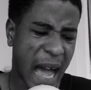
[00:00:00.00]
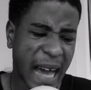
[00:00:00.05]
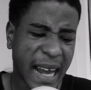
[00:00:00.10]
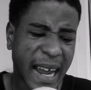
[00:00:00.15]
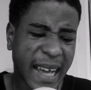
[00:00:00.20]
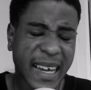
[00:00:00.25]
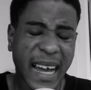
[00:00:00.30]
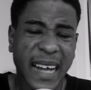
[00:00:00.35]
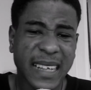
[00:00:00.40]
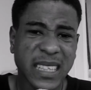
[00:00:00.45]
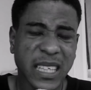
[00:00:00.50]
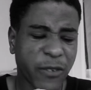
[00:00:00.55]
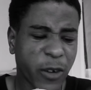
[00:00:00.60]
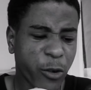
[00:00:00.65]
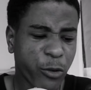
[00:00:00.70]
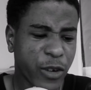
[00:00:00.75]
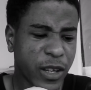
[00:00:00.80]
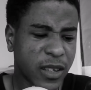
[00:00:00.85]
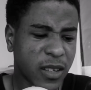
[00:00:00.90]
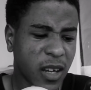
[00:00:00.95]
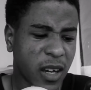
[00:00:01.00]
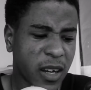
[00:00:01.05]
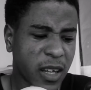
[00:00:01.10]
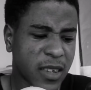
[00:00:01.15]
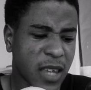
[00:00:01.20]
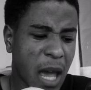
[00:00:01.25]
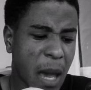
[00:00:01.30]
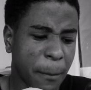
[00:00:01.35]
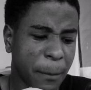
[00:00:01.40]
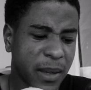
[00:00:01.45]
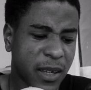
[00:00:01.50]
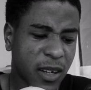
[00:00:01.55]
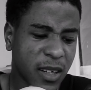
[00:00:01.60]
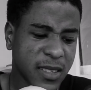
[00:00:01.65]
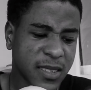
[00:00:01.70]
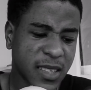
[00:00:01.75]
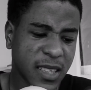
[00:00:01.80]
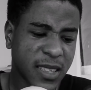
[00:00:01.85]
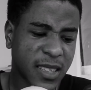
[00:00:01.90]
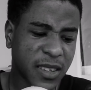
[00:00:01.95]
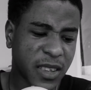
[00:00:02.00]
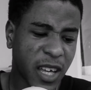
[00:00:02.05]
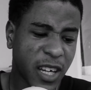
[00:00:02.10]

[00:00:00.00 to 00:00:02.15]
And I can't even return it because this